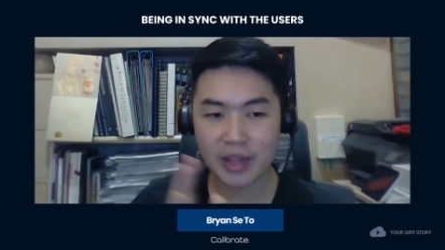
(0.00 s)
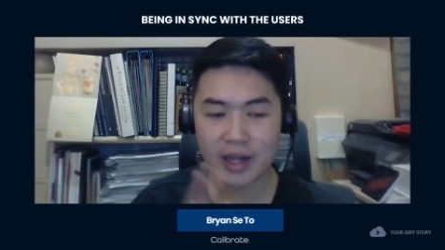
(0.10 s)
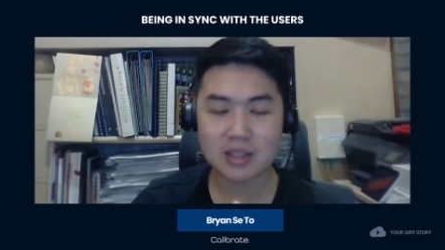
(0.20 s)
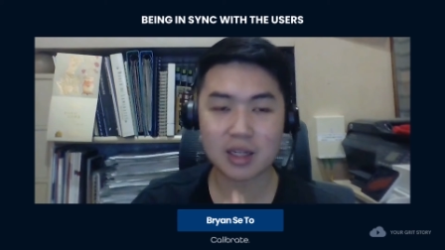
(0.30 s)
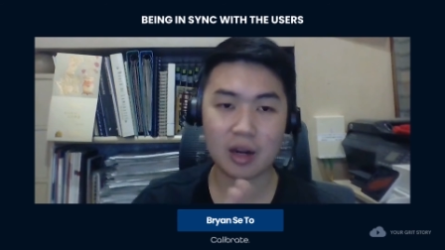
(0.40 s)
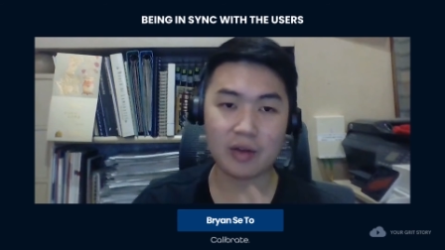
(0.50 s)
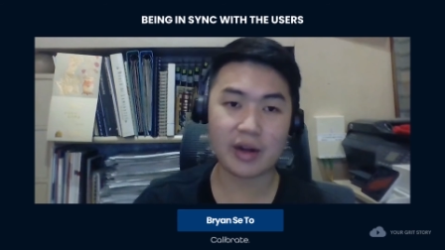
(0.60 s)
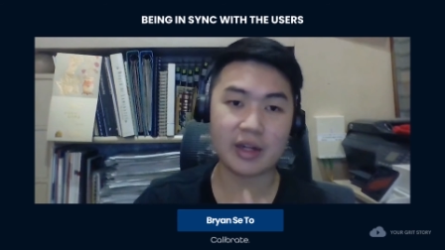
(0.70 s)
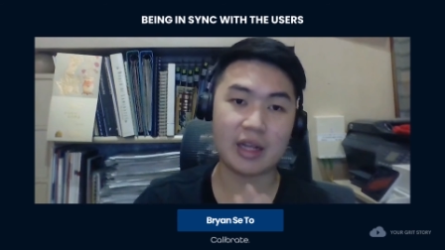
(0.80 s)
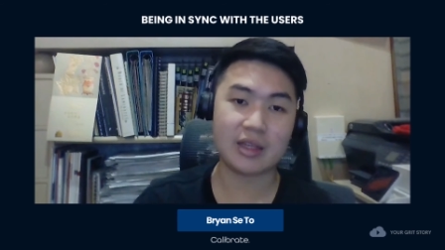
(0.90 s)
that is the
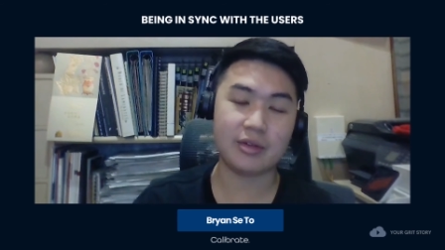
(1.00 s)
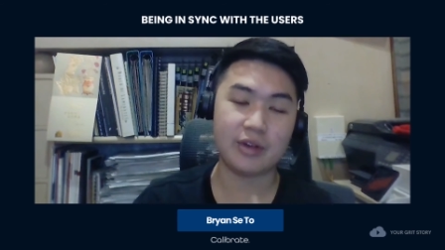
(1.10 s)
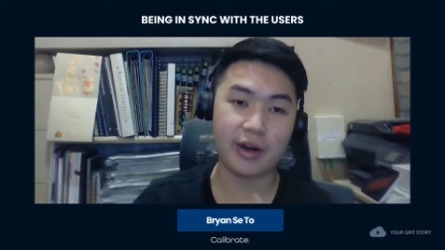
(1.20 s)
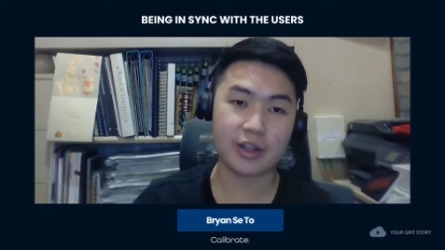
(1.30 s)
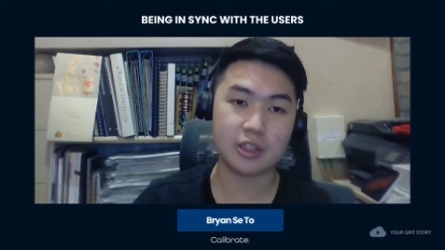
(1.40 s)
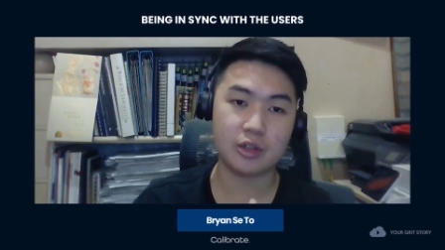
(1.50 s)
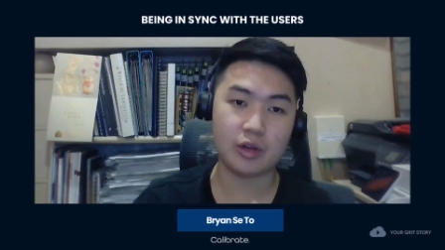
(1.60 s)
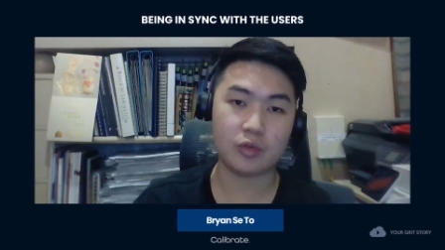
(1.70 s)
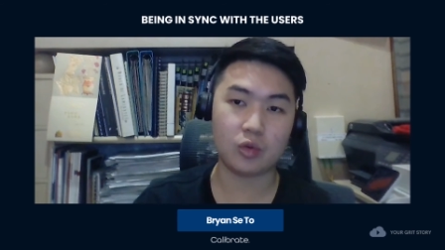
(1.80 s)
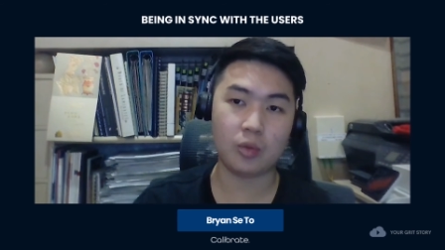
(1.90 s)
correct di- direction
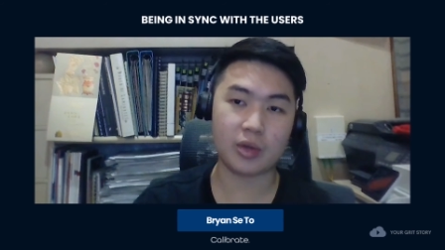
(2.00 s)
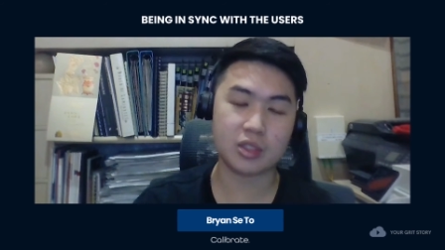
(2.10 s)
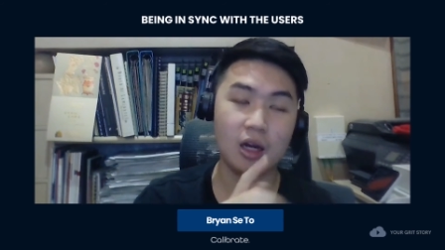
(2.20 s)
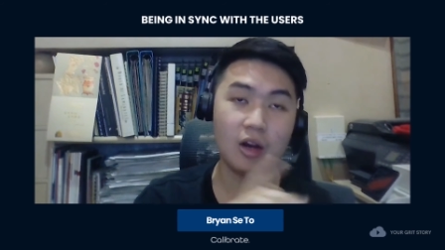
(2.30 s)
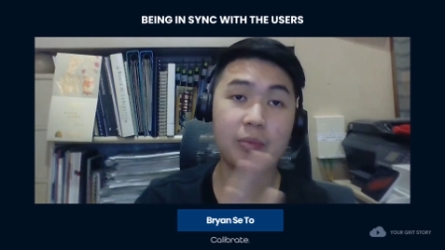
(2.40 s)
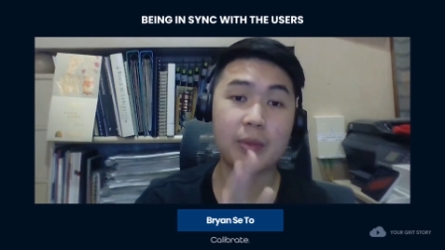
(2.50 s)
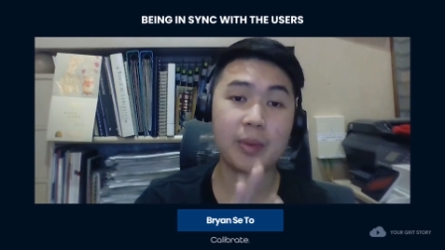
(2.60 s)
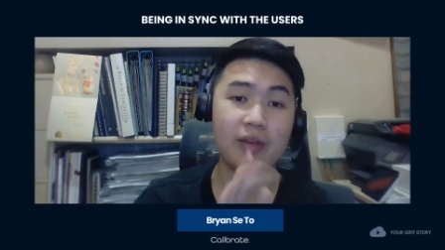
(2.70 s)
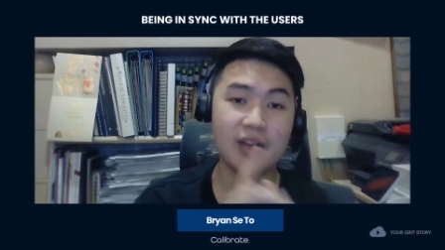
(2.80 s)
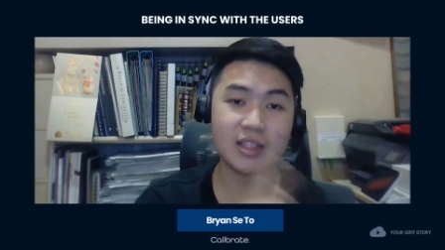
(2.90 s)
you have to go because a lot of
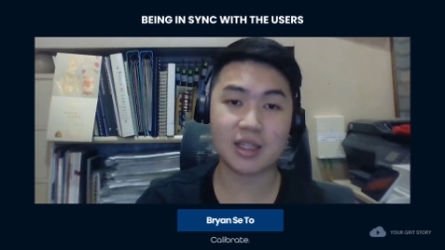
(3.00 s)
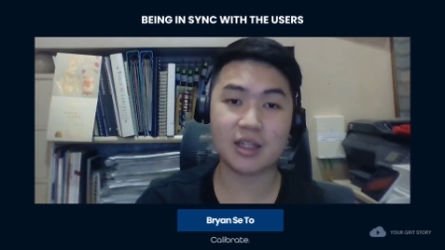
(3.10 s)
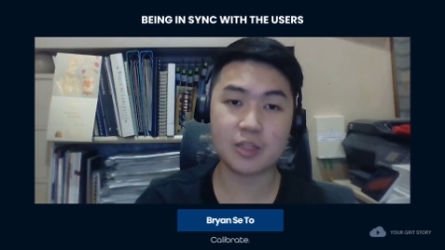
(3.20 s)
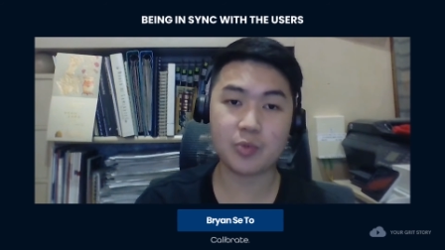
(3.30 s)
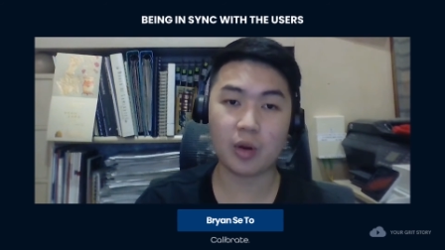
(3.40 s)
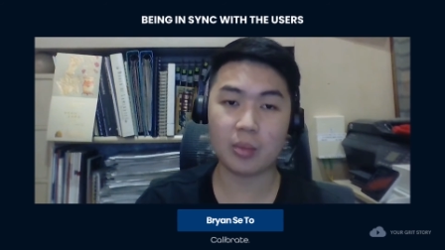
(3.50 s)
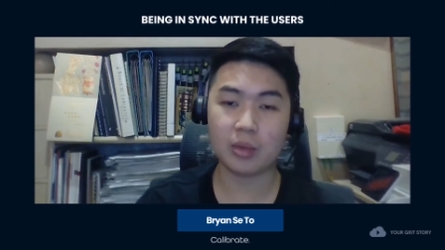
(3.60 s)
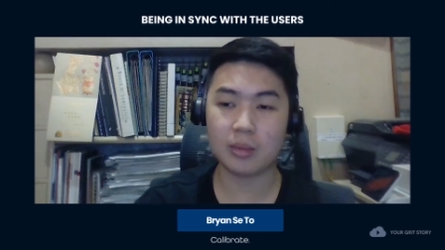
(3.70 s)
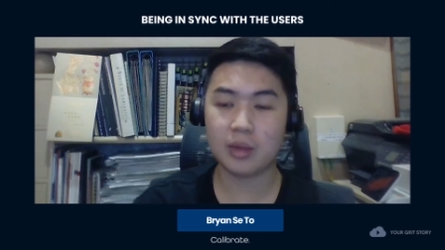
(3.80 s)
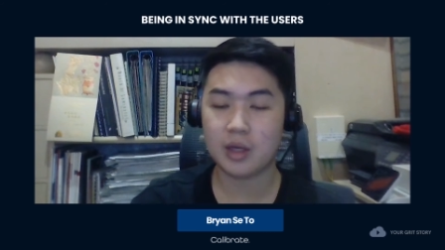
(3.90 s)
people are facing this
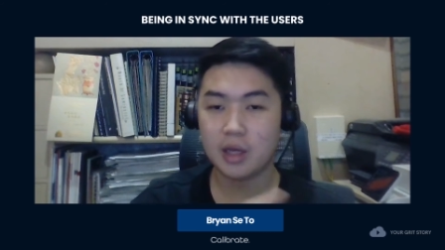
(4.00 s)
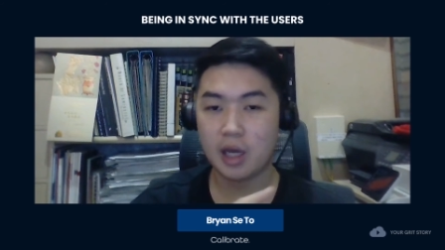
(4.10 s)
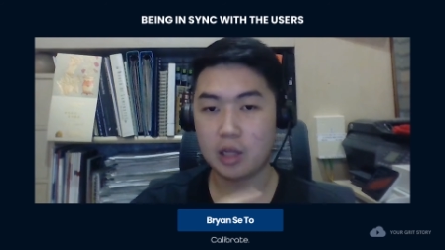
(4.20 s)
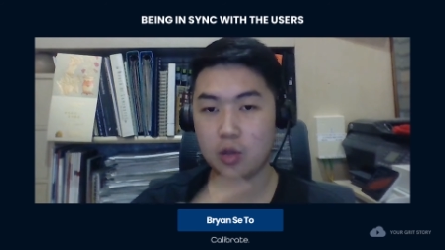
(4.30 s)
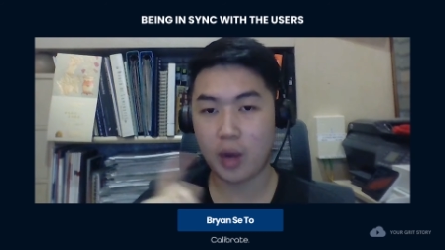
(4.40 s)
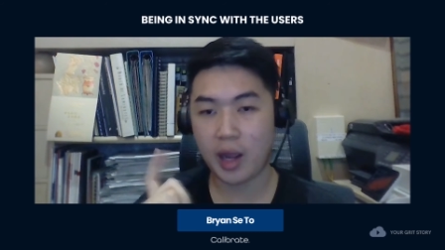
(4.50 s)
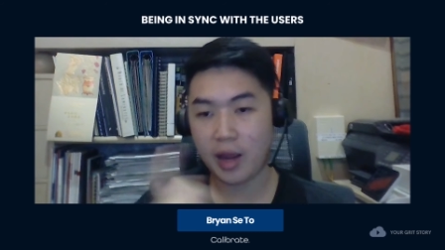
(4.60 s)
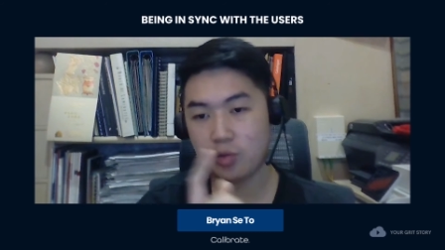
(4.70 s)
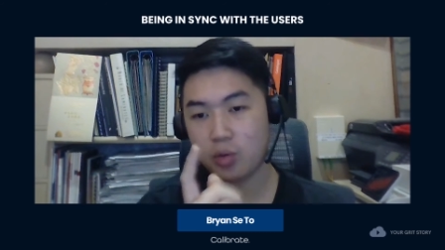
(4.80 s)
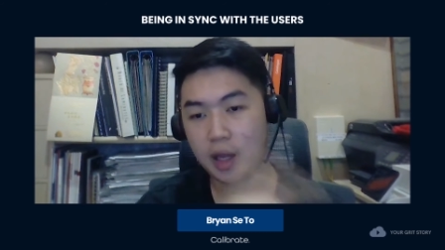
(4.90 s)
problem and you
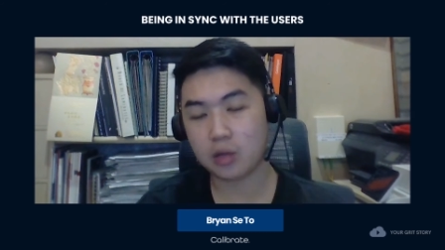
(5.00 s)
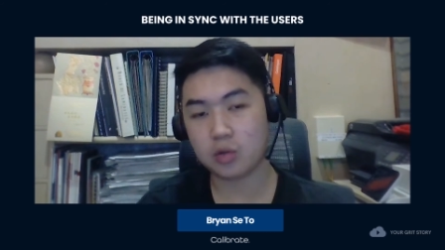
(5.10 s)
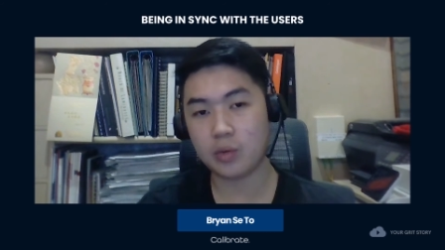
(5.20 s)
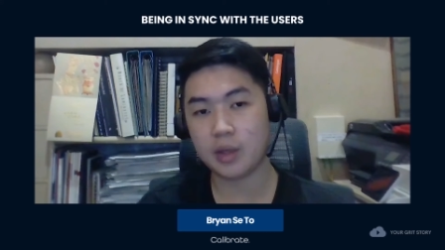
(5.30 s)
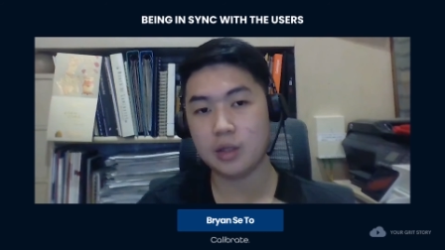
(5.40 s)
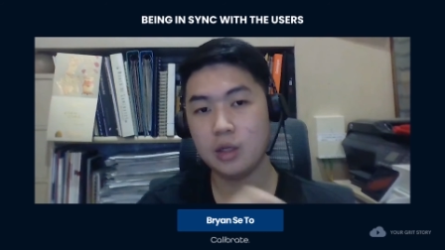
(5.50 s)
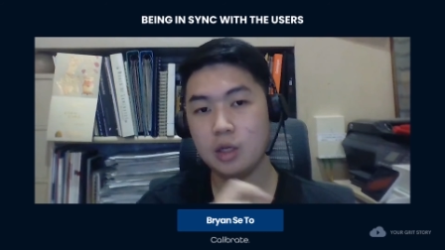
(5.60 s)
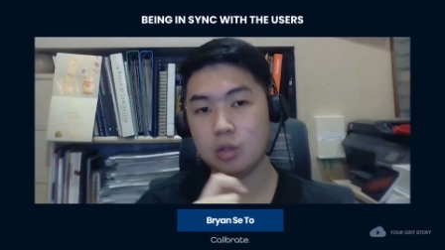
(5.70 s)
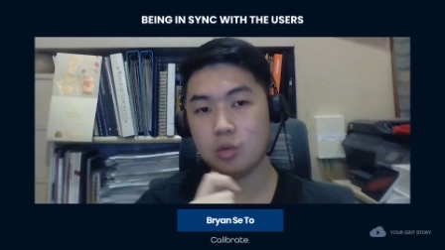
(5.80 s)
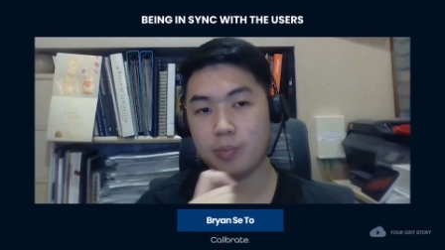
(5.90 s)
have to get onto it
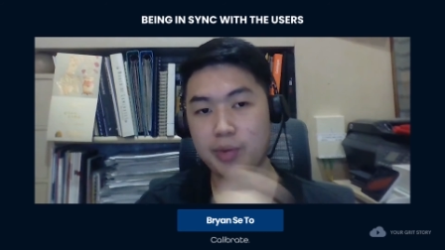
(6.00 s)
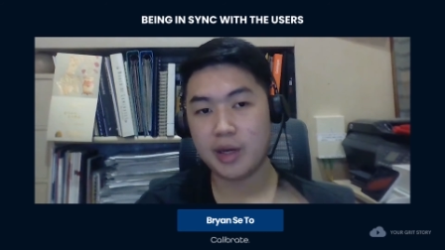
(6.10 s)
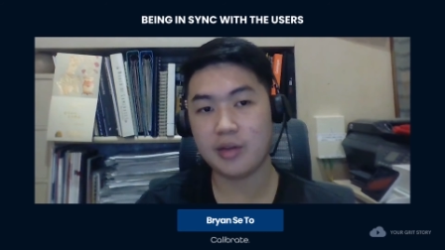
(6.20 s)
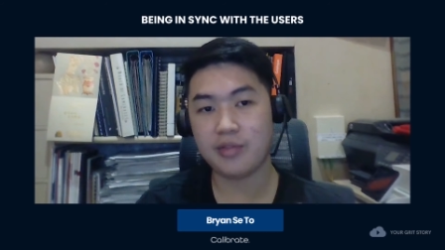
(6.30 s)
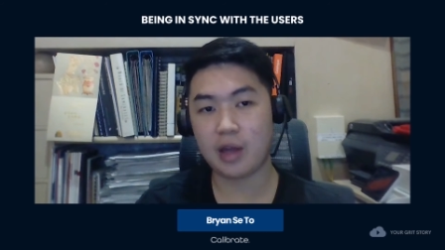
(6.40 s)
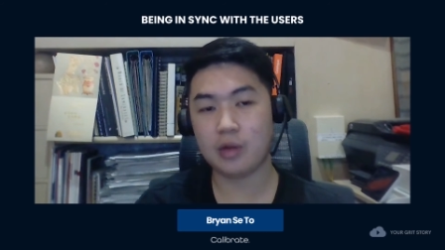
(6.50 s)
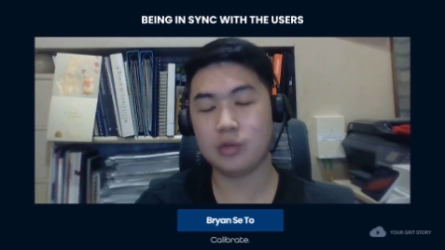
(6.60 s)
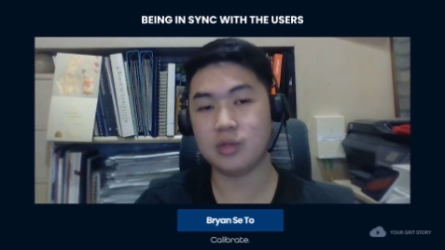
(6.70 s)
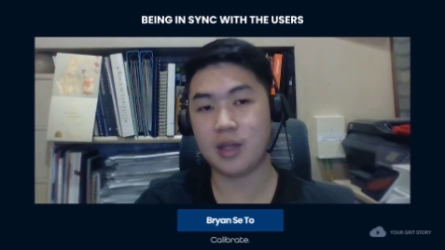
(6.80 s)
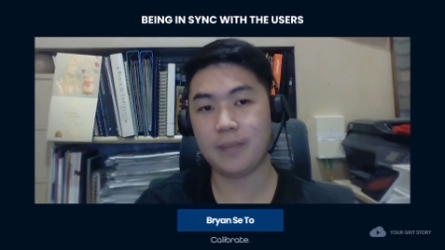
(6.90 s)
to bring the value
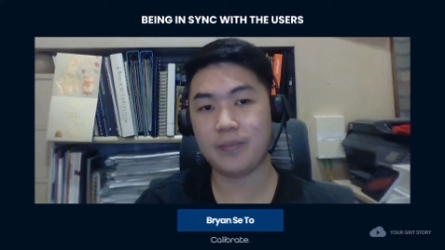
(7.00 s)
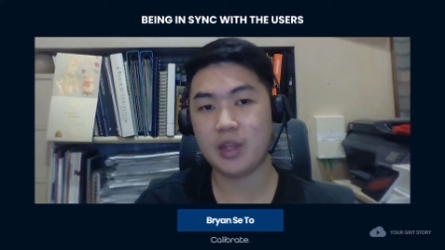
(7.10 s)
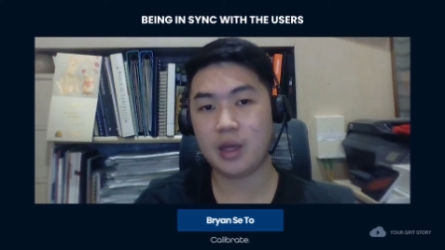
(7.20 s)
to them.